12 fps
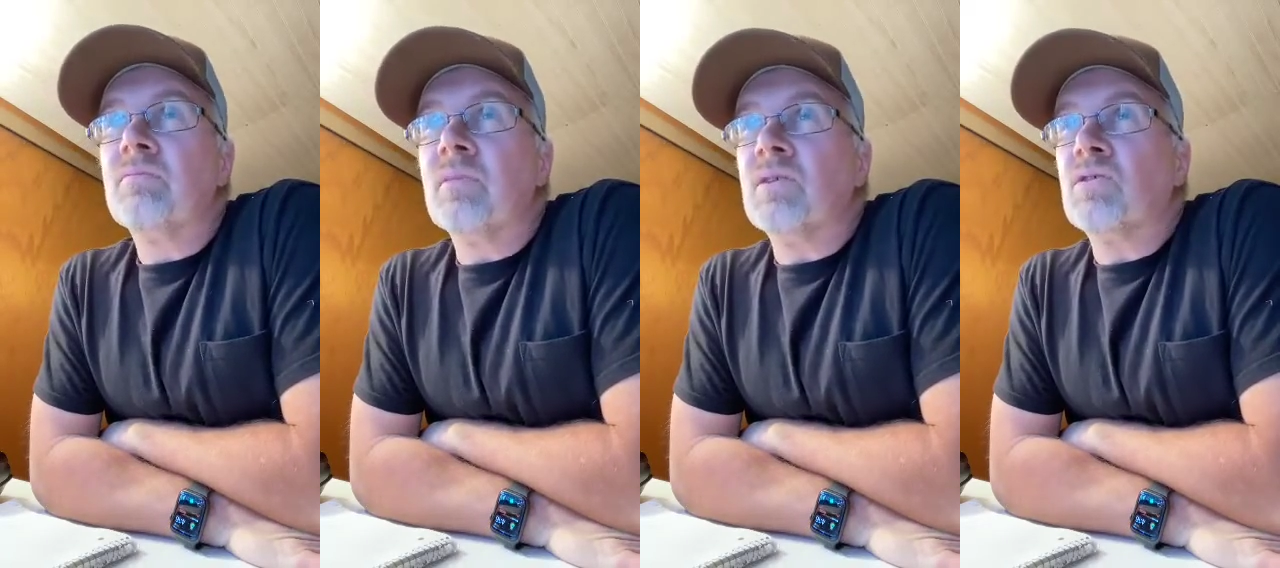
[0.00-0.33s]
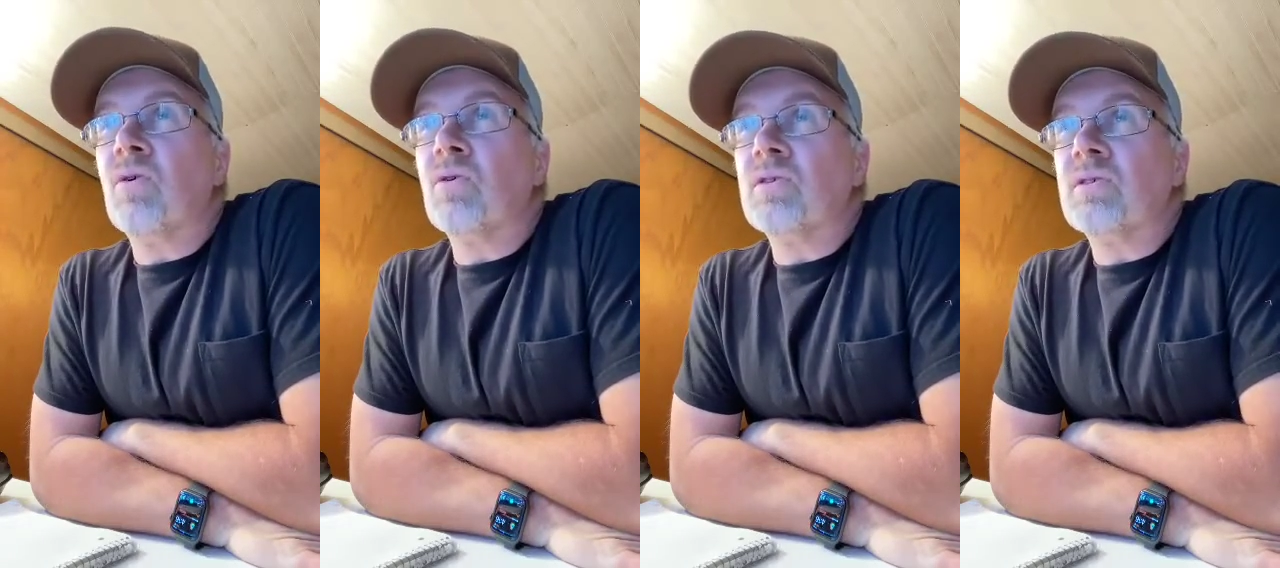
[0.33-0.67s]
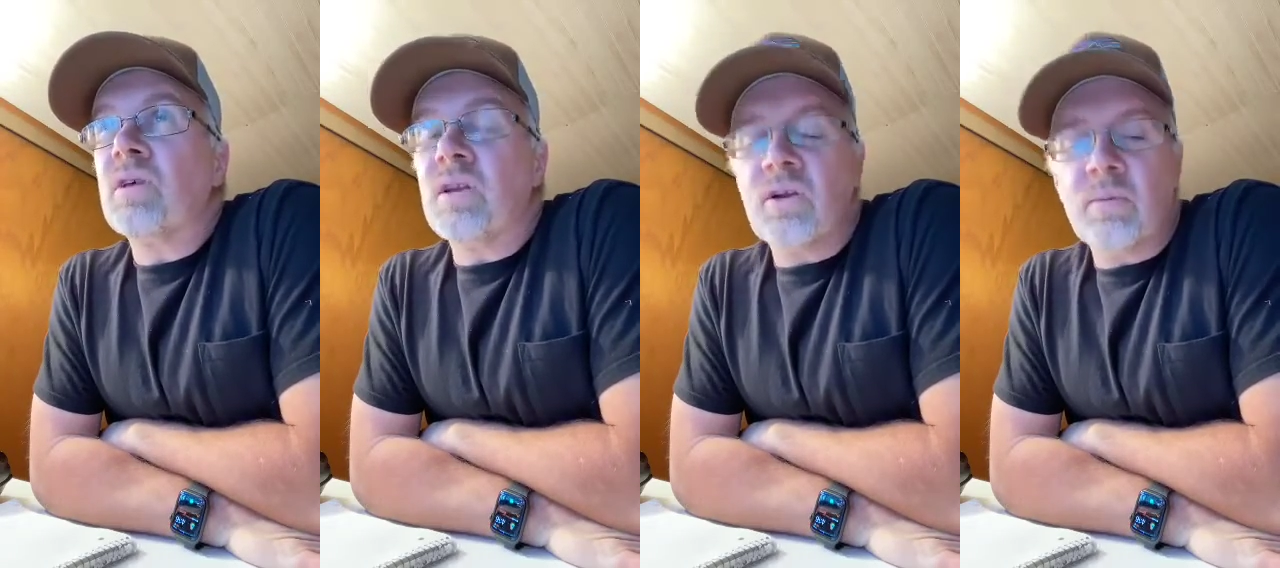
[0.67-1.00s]
It's
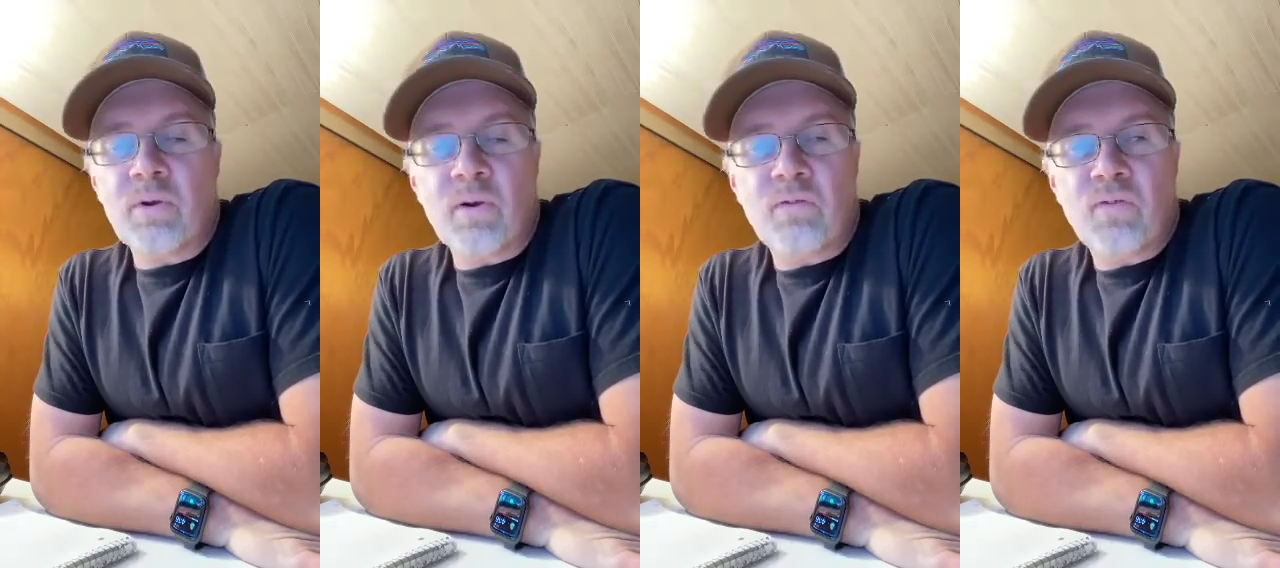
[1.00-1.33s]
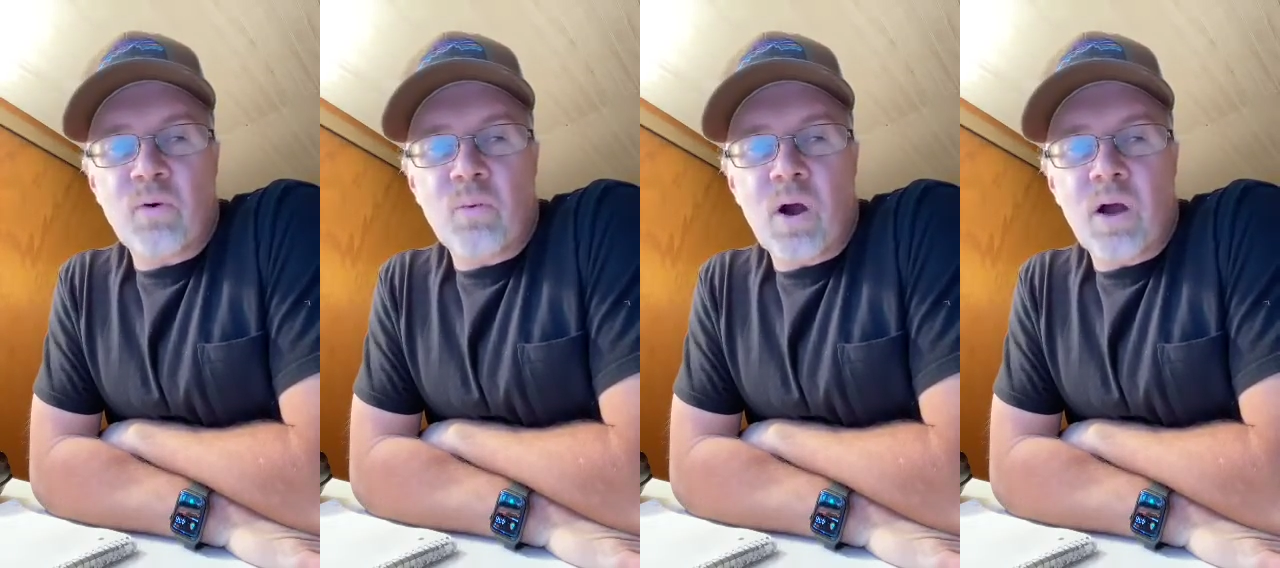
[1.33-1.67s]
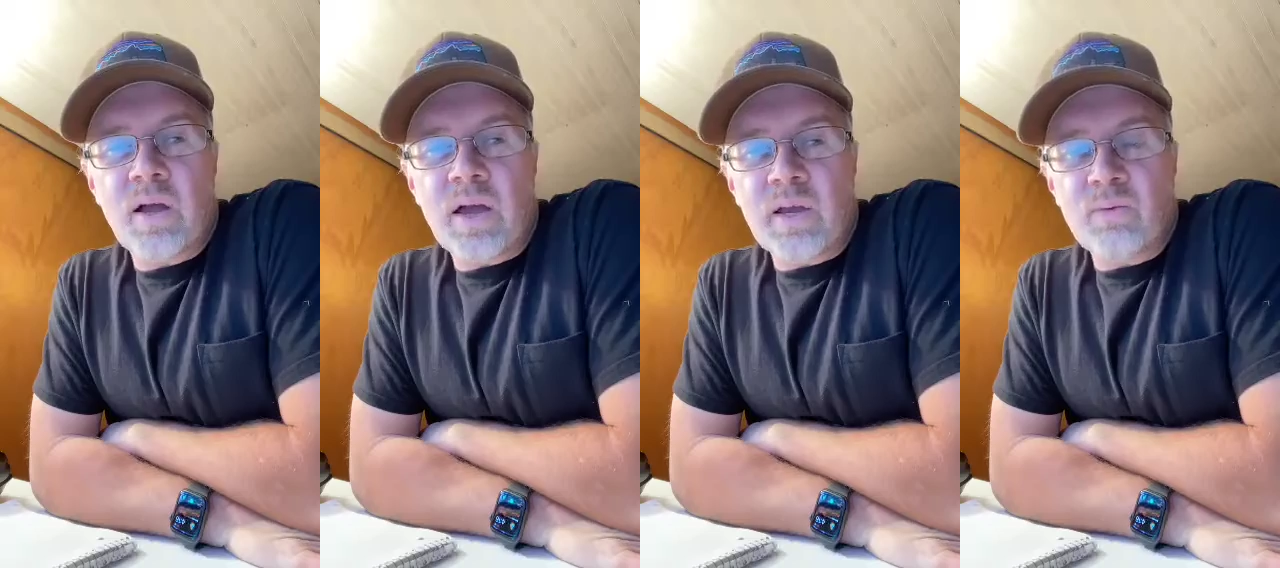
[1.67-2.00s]
gorgeous out here. I'm gonna go for a
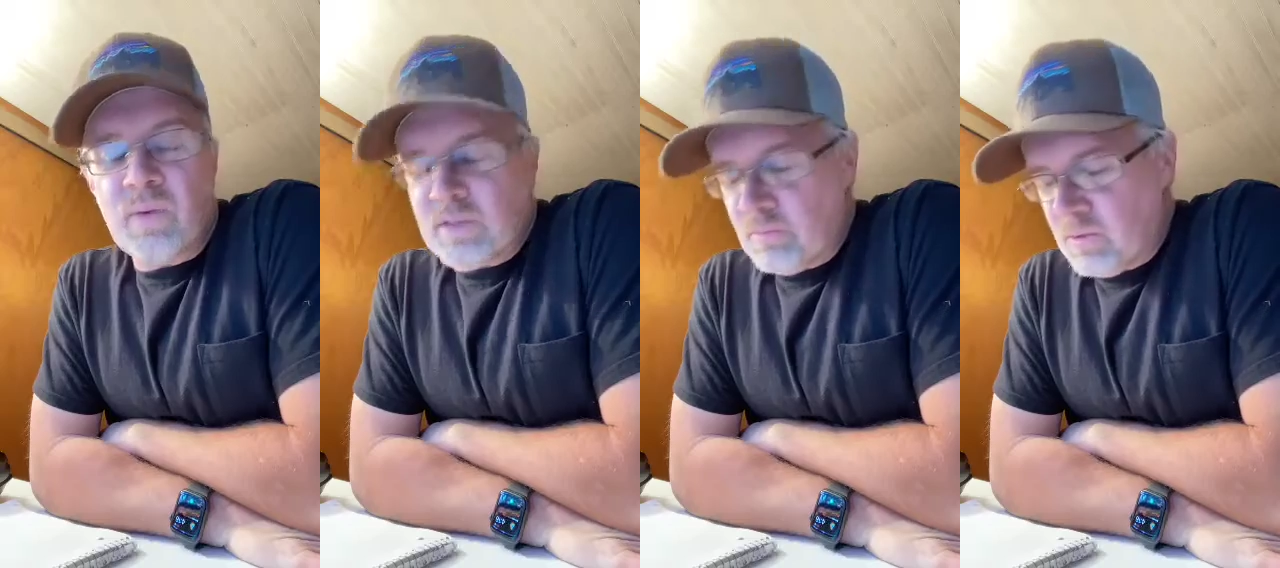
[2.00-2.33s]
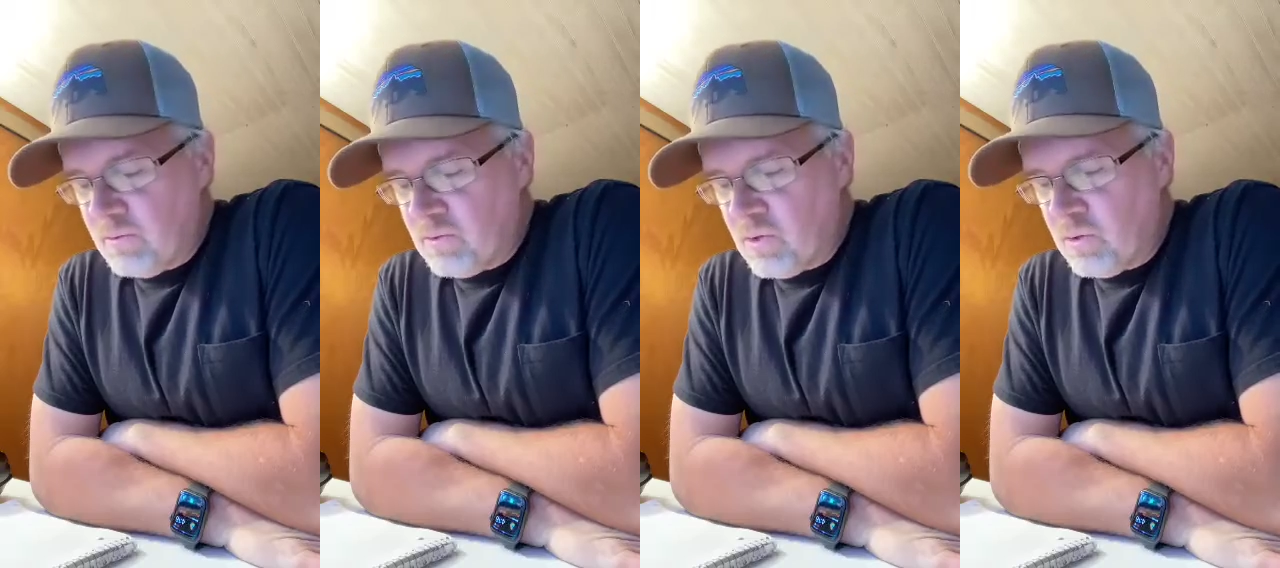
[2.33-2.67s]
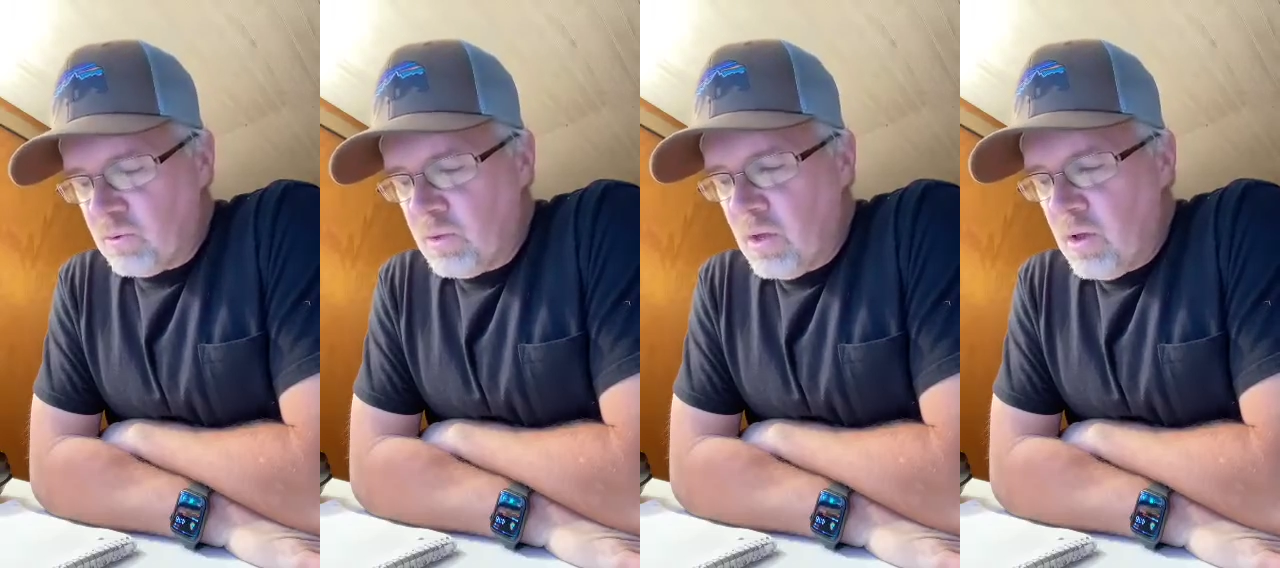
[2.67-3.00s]
walk. I gotta rake some leaves too.